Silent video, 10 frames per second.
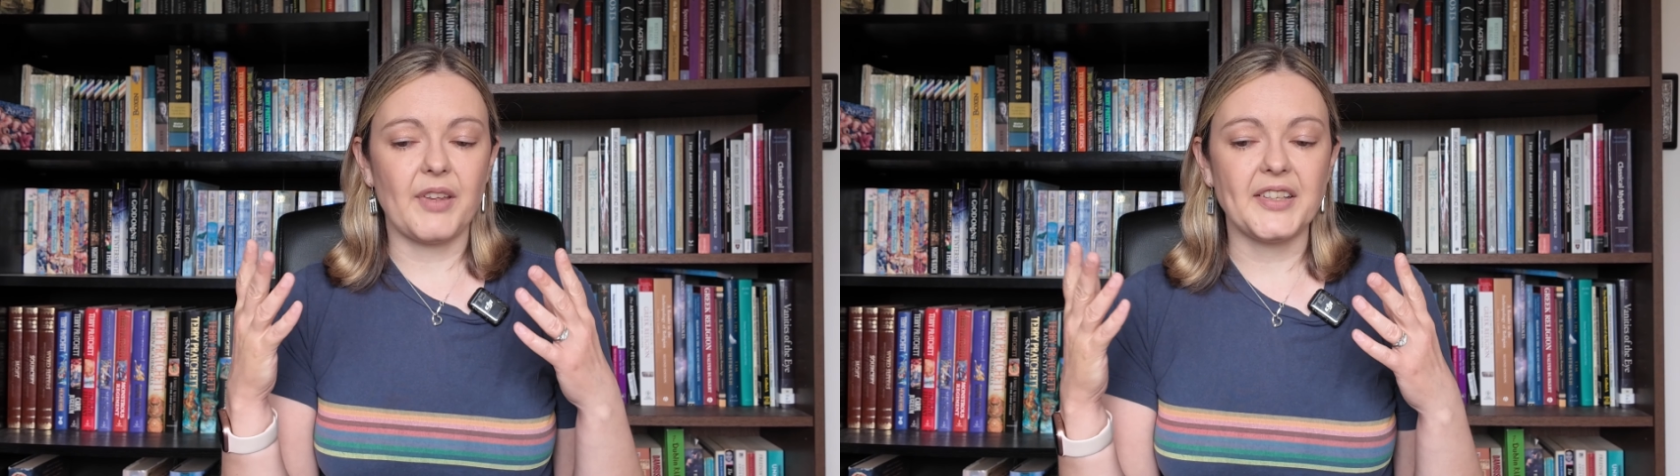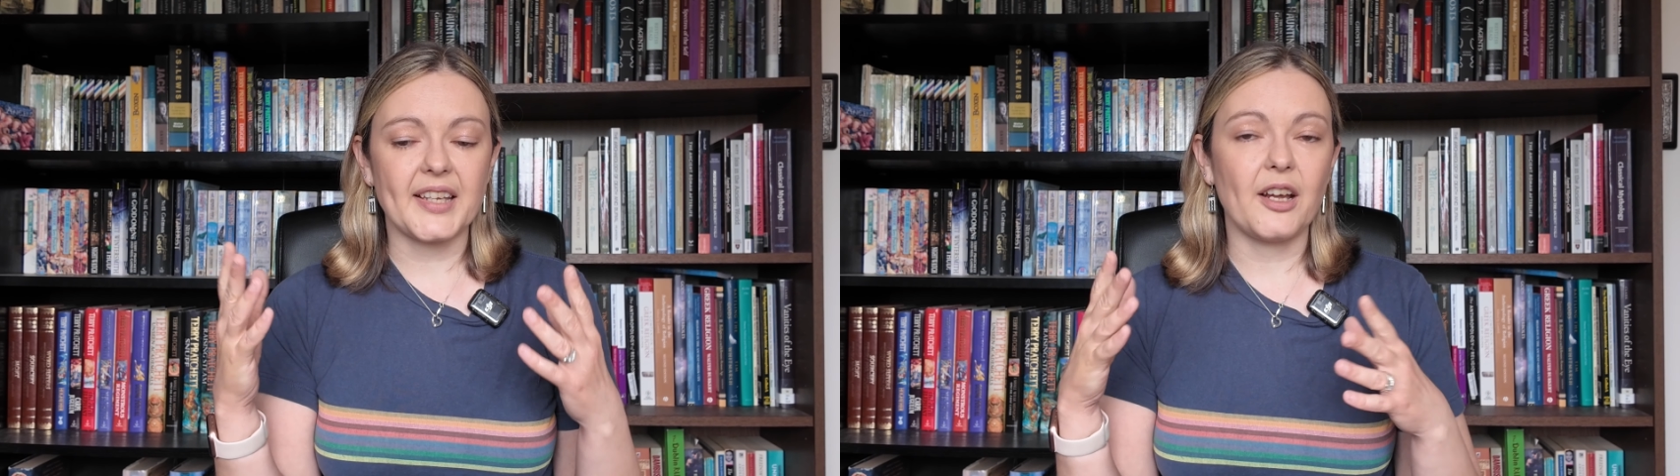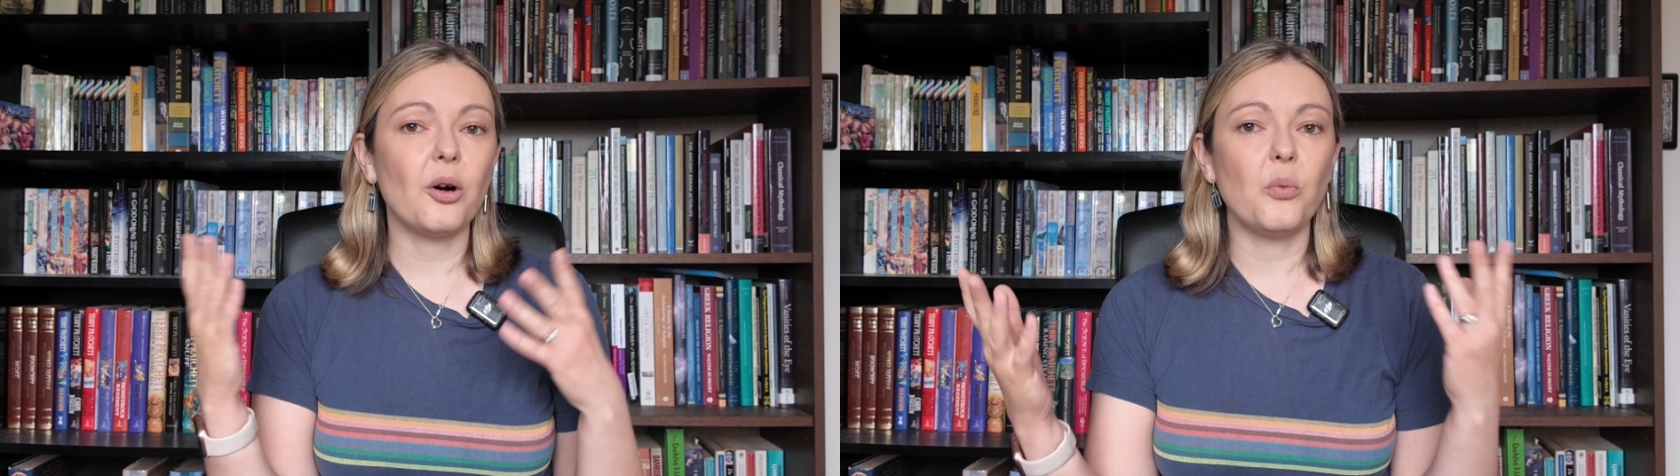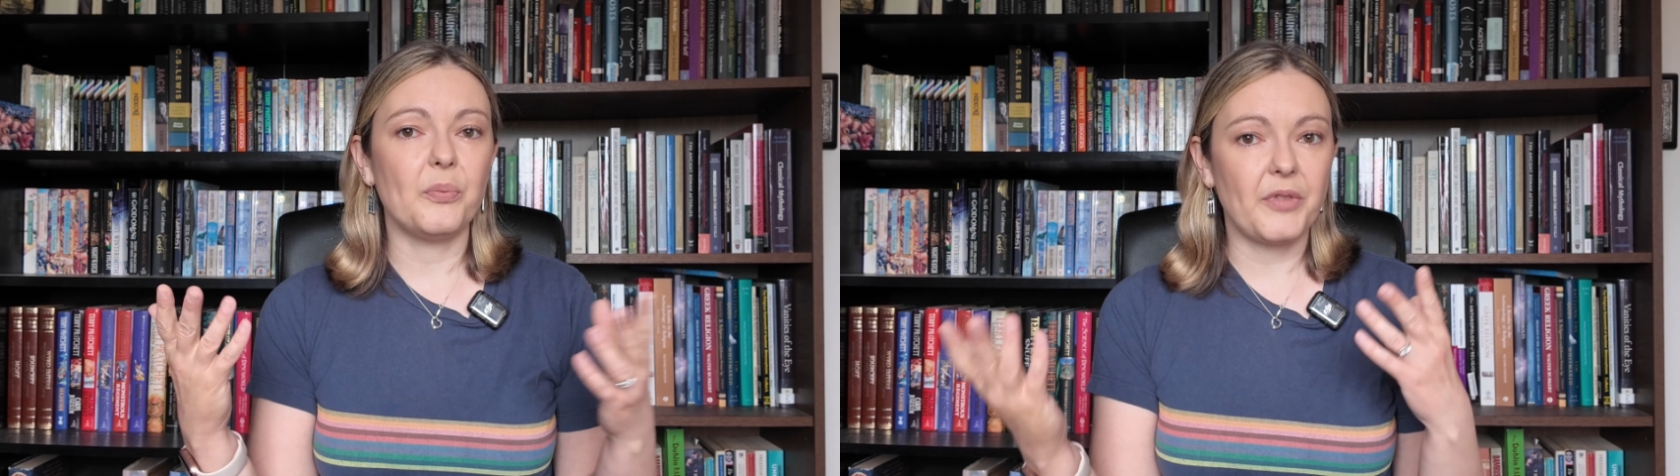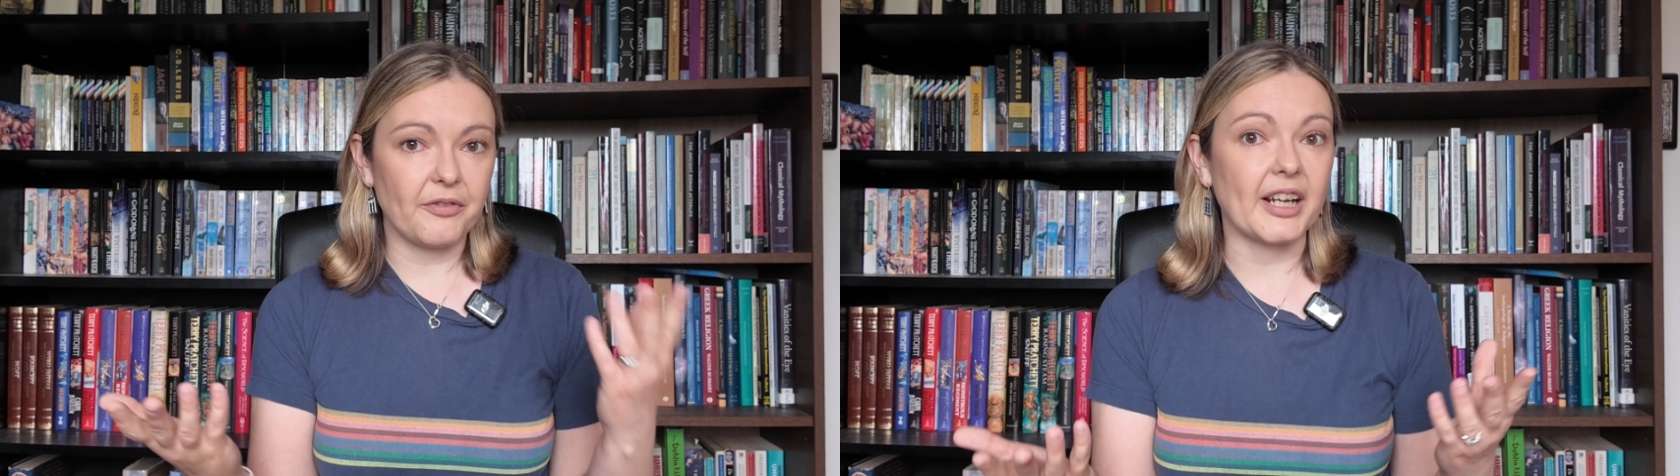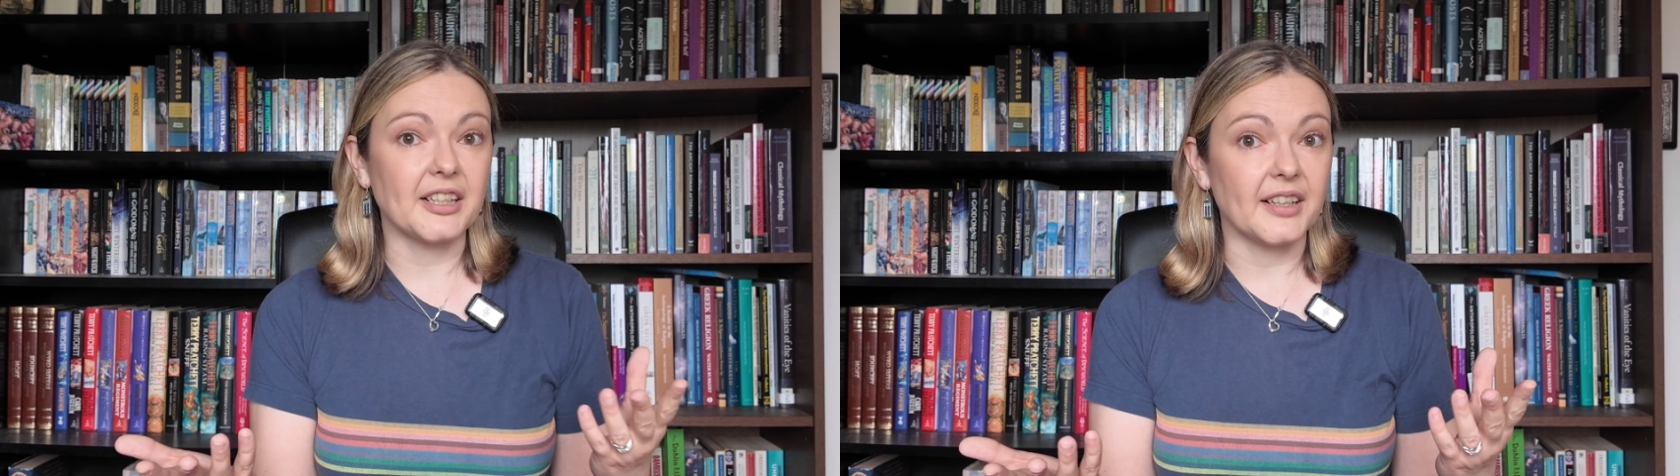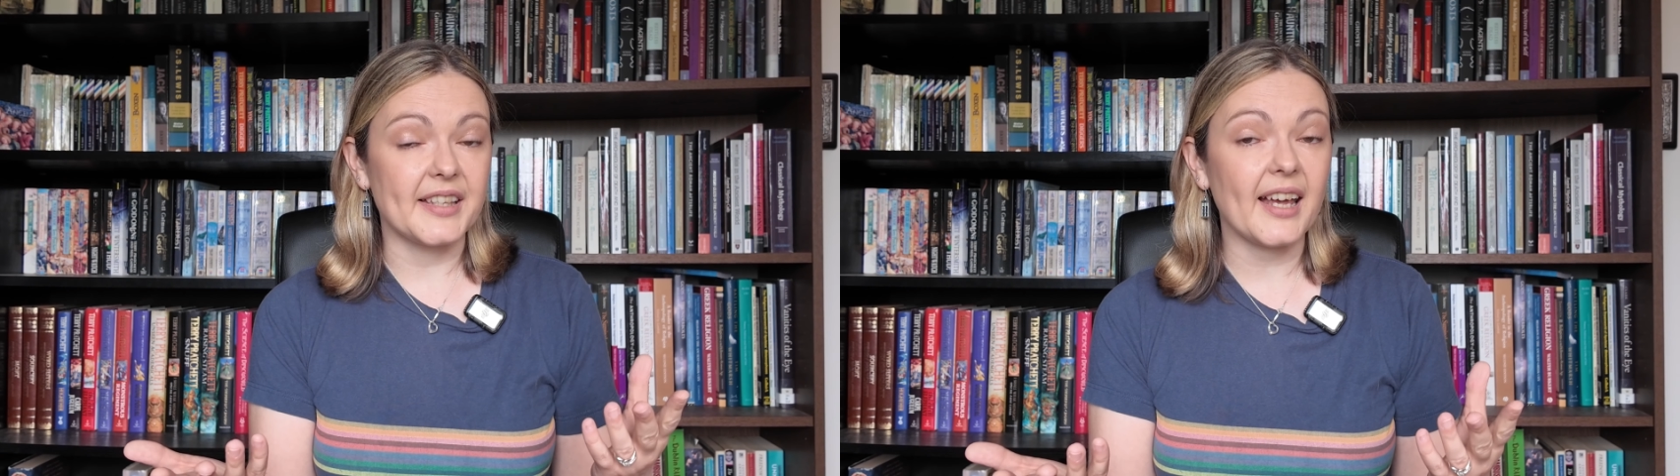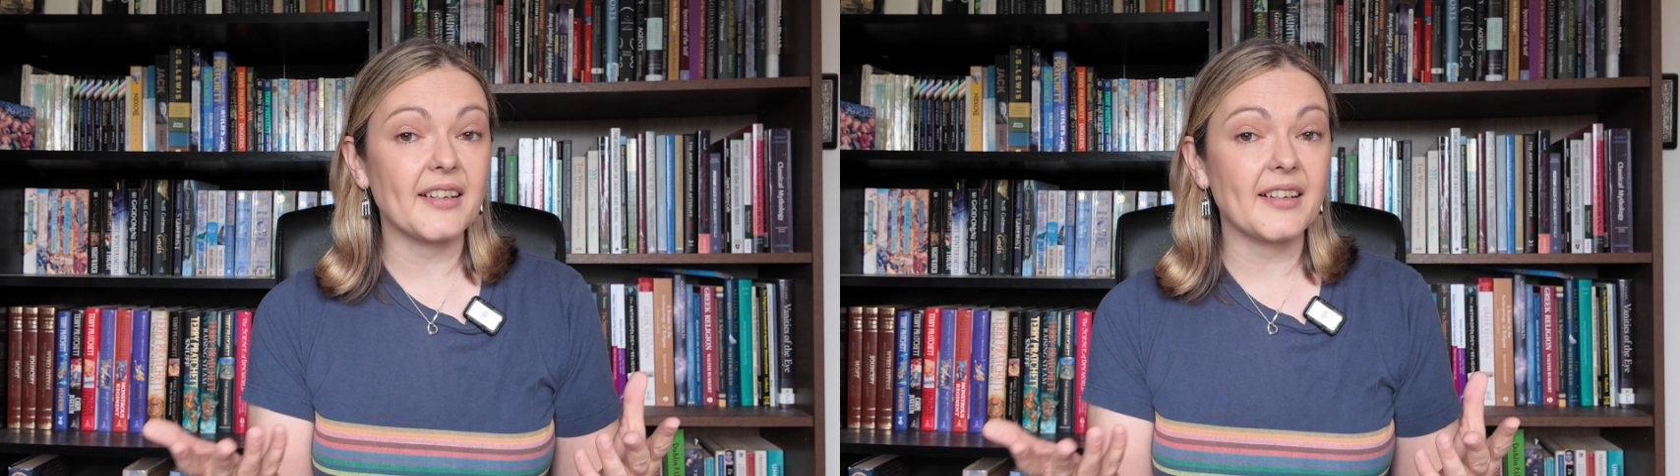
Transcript: They say, oh, they recognise the